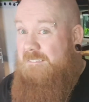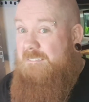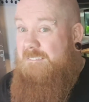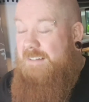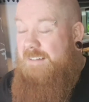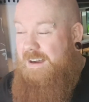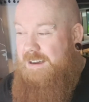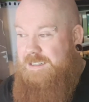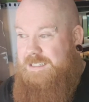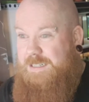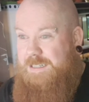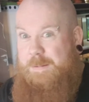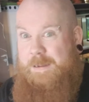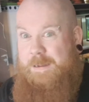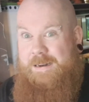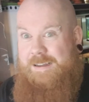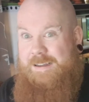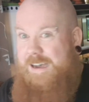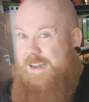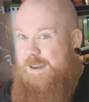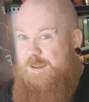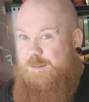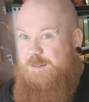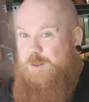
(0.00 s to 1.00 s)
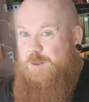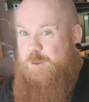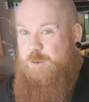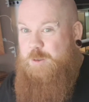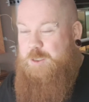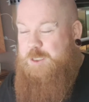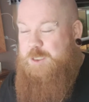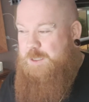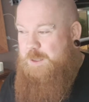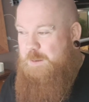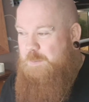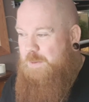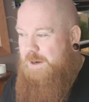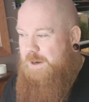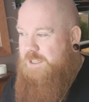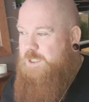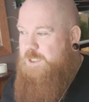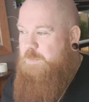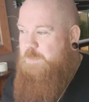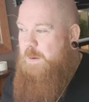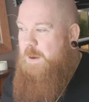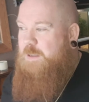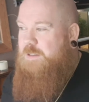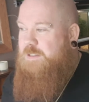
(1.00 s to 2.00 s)
I was a bit like, I don't trust them. But I
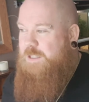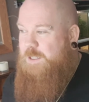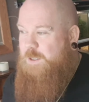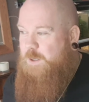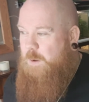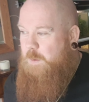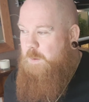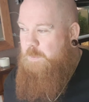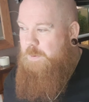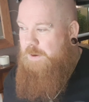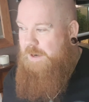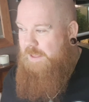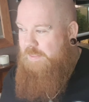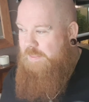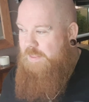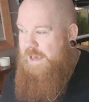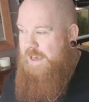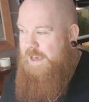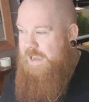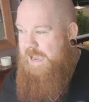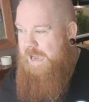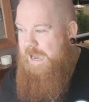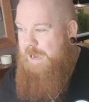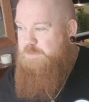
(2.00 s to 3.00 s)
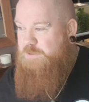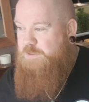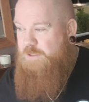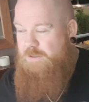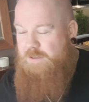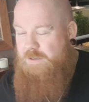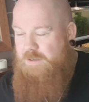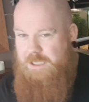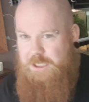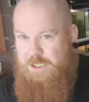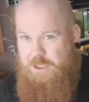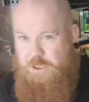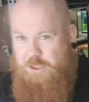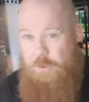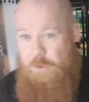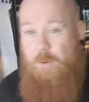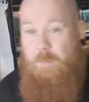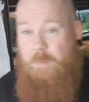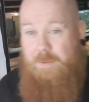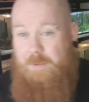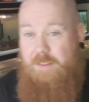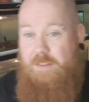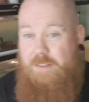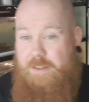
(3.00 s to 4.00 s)
spoke to the company and they absolutely
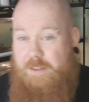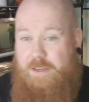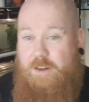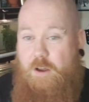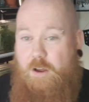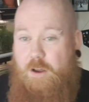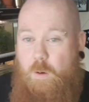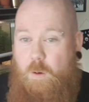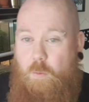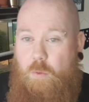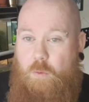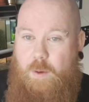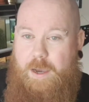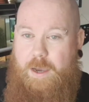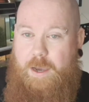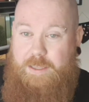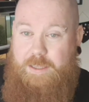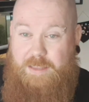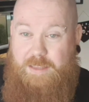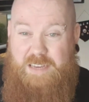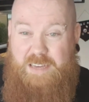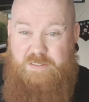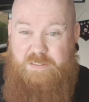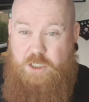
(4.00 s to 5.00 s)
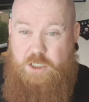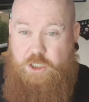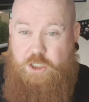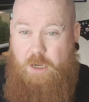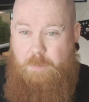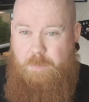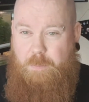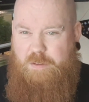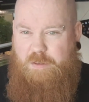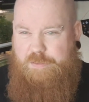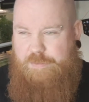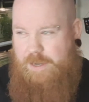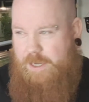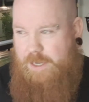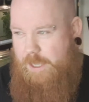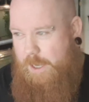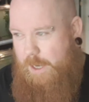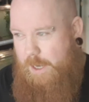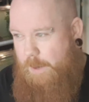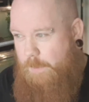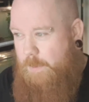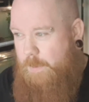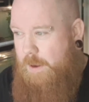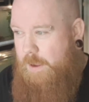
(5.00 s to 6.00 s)
assured me that they can hold the weight. They even showed me a
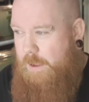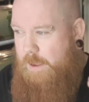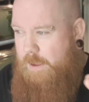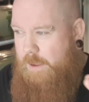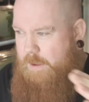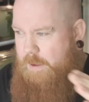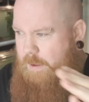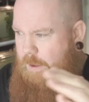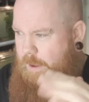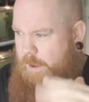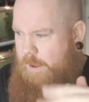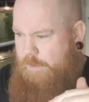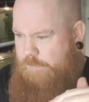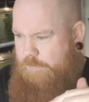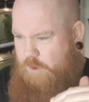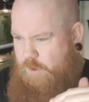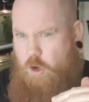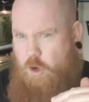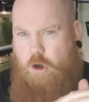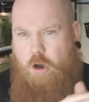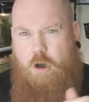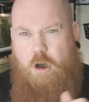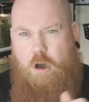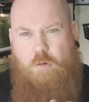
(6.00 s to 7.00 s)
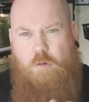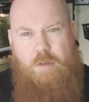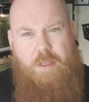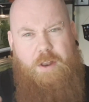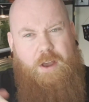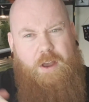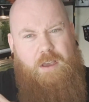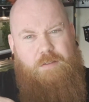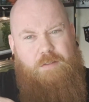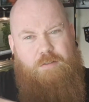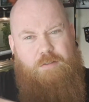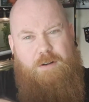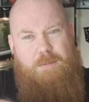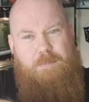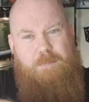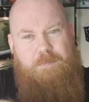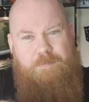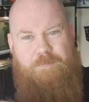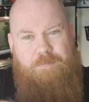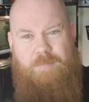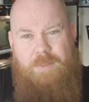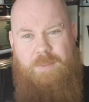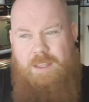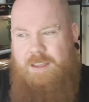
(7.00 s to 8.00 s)
video of a car running over
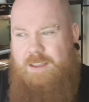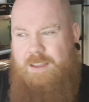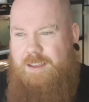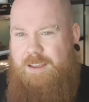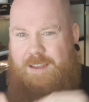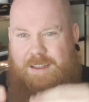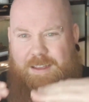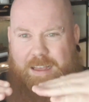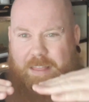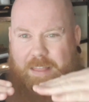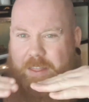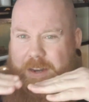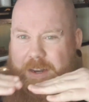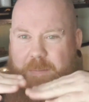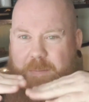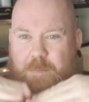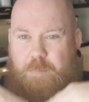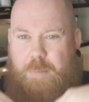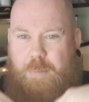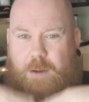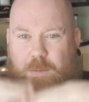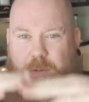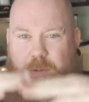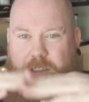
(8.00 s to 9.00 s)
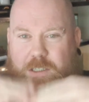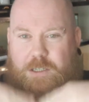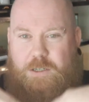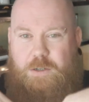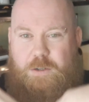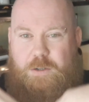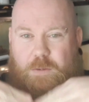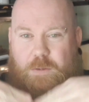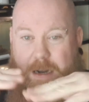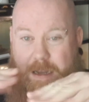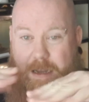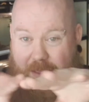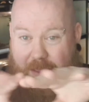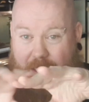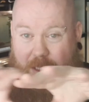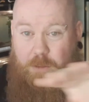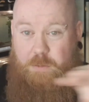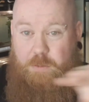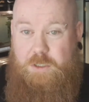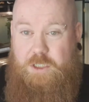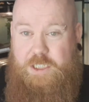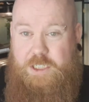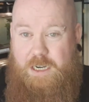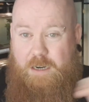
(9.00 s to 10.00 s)
them, and they didn't bow at all. Like the
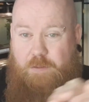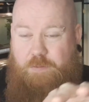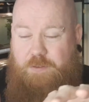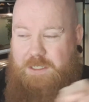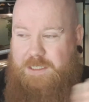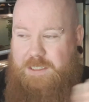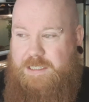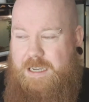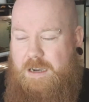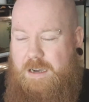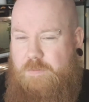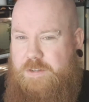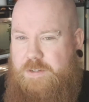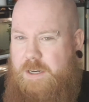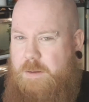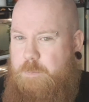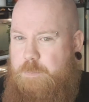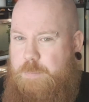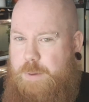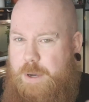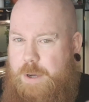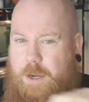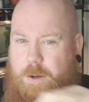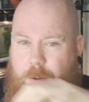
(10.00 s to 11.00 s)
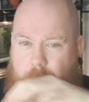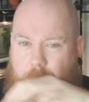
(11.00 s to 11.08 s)
actual shelf itself didn't bow.